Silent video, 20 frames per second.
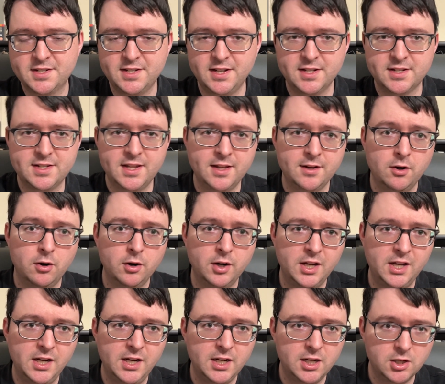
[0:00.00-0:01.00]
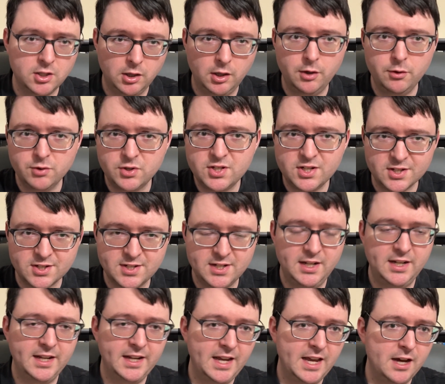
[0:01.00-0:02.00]
sets that are getting close to
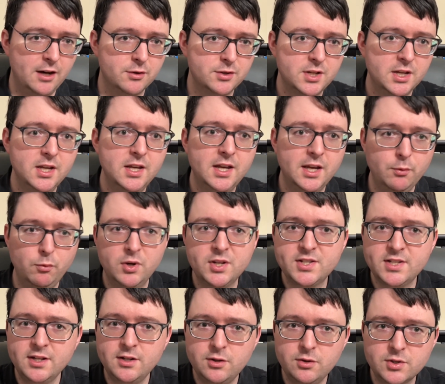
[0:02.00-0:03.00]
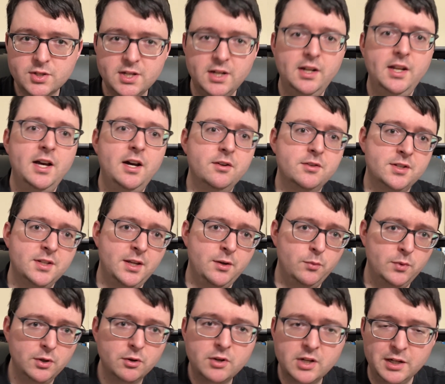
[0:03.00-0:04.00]
selling out. And once they do sell out, they
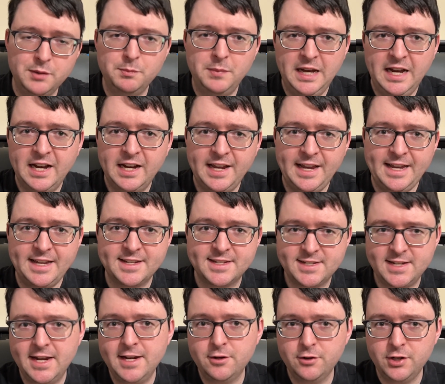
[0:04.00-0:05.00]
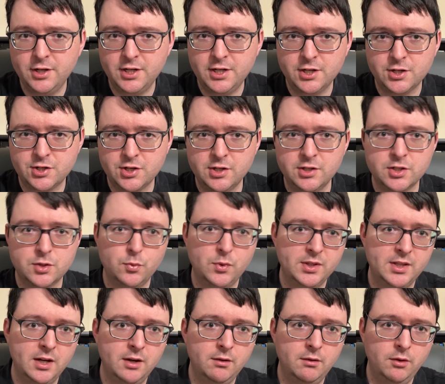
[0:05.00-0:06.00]
will come back as standard editions
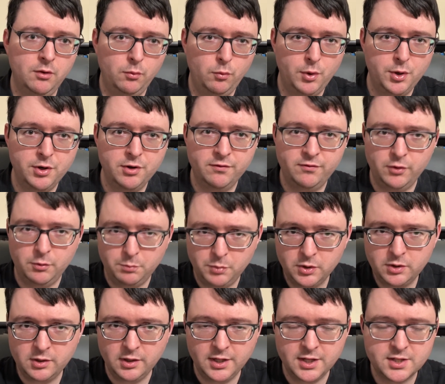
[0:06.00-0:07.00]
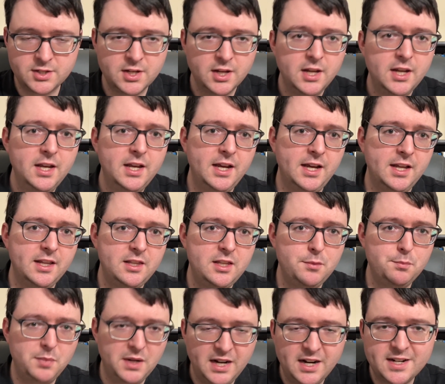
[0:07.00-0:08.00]
without the wonderful booklets, and the
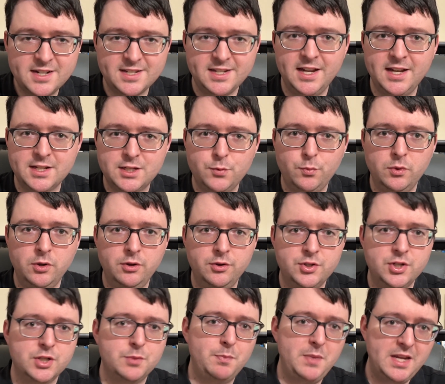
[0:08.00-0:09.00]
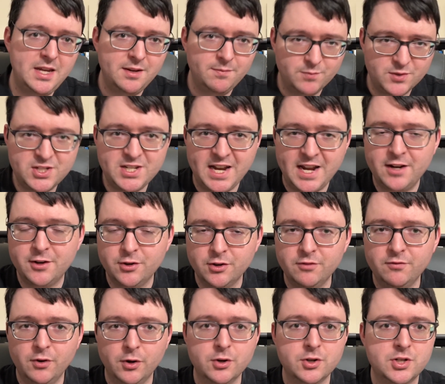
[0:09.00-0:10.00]
box sets will just be standard
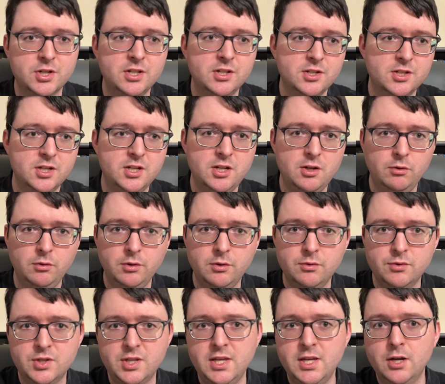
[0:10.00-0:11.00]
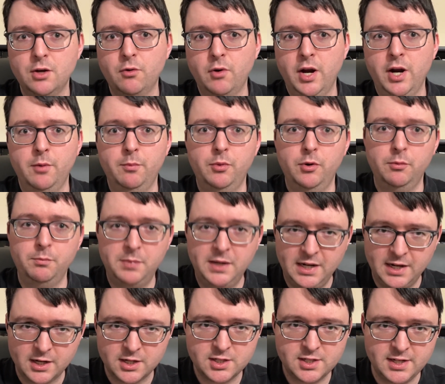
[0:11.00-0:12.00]
versions, and you lose the incredible
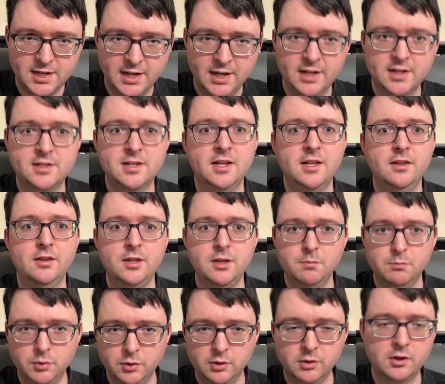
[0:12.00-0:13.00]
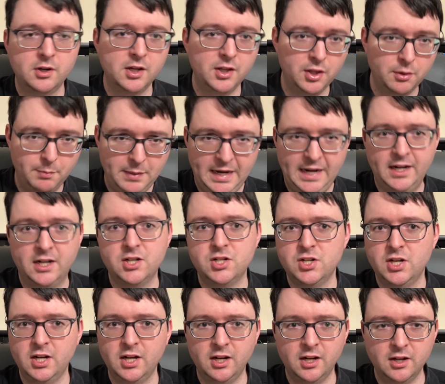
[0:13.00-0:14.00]
box set and the book and the
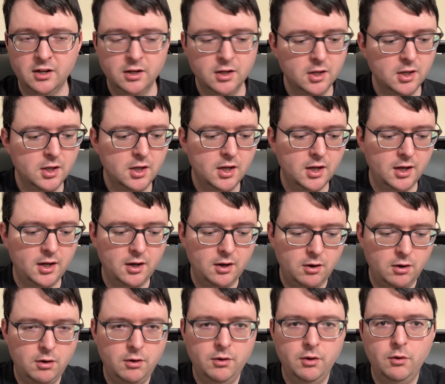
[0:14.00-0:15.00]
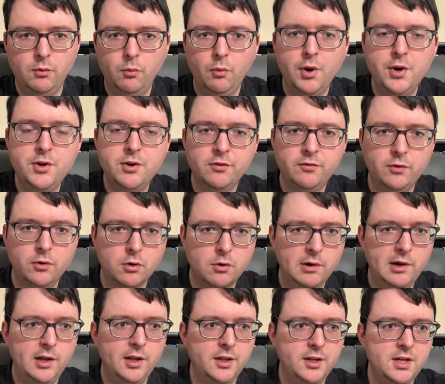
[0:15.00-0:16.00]
packaging and all the wonderful
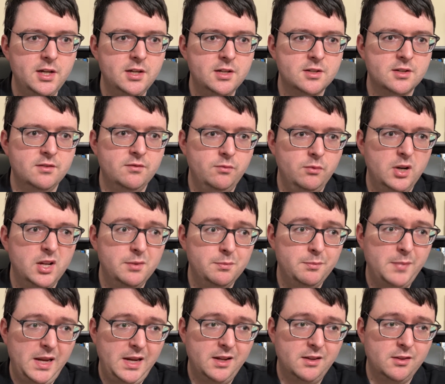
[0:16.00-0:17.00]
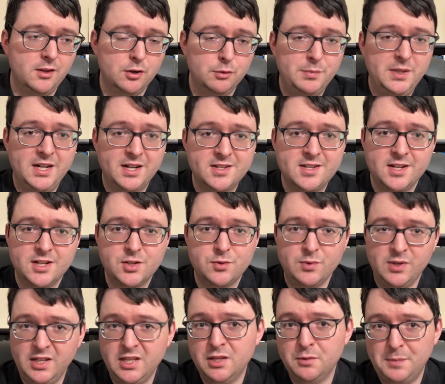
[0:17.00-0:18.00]
qualities of what make their box sets
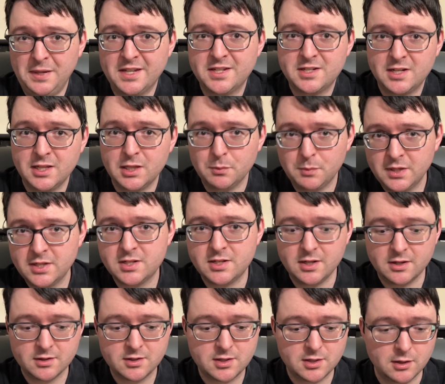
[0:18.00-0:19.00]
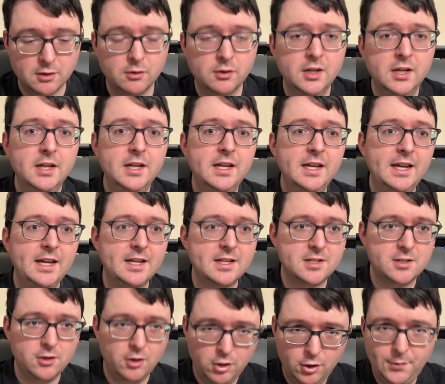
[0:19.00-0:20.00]
really the best in the business. So, as
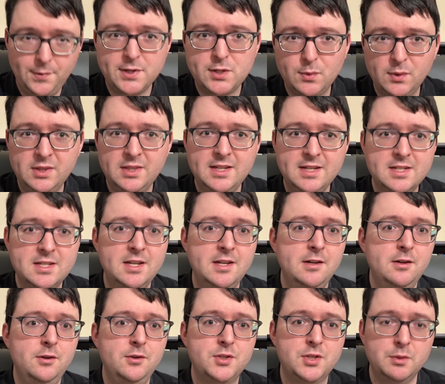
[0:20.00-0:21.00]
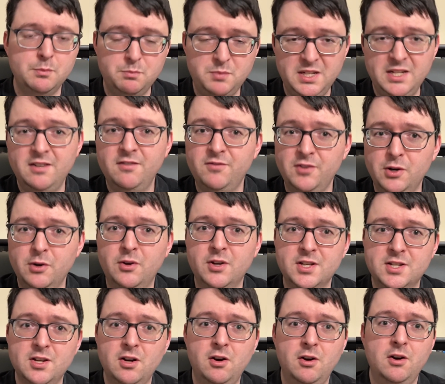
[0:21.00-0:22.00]
always with these sales, the big focus
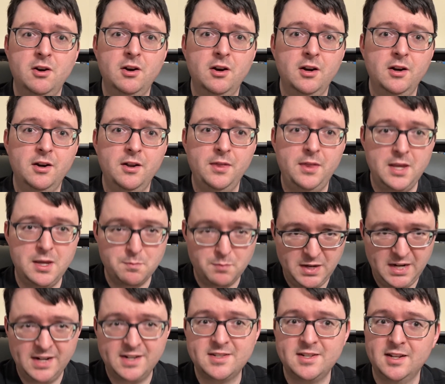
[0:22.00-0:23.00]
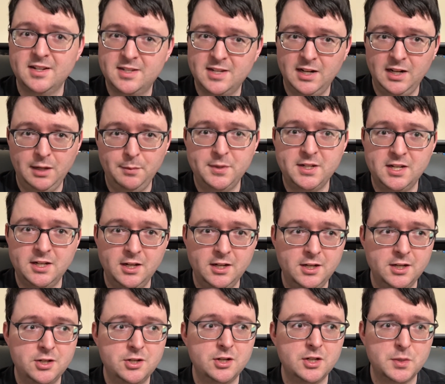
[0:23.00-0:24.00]
are the box sets and limited
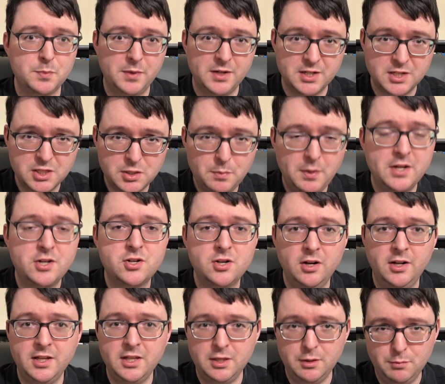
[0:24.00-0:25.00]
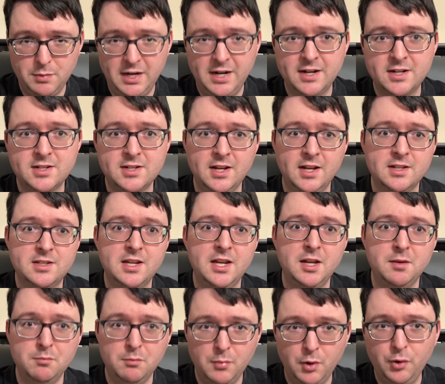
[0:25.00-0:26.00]
editions, but especially the box sets
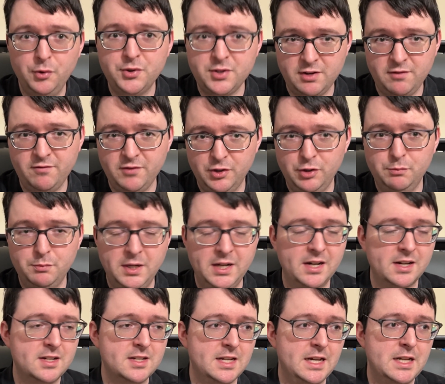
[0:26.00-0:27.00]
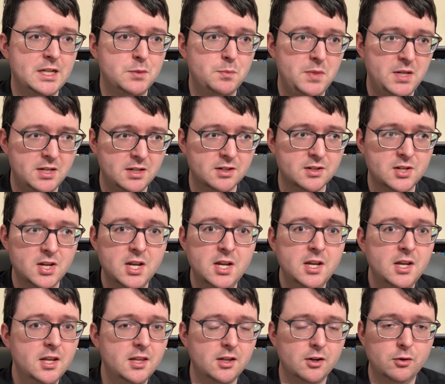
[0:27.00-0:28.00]
and multi-film box sets, because
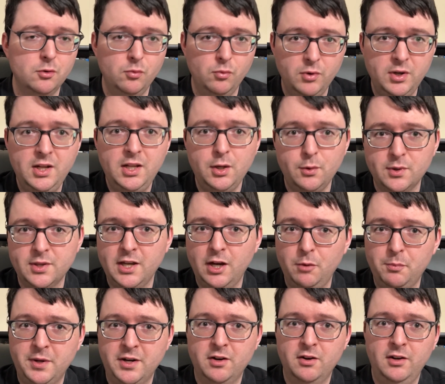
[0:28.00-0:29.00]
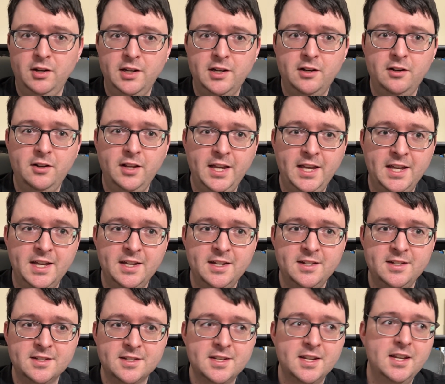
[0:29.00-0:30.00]
they're really without parallel.
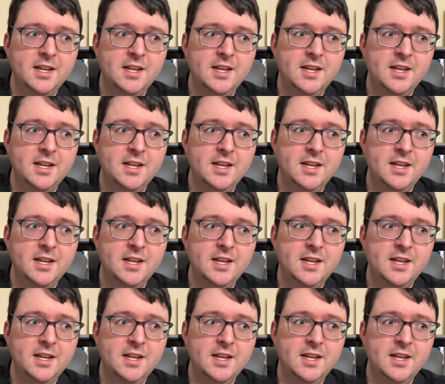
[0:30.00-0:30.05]
And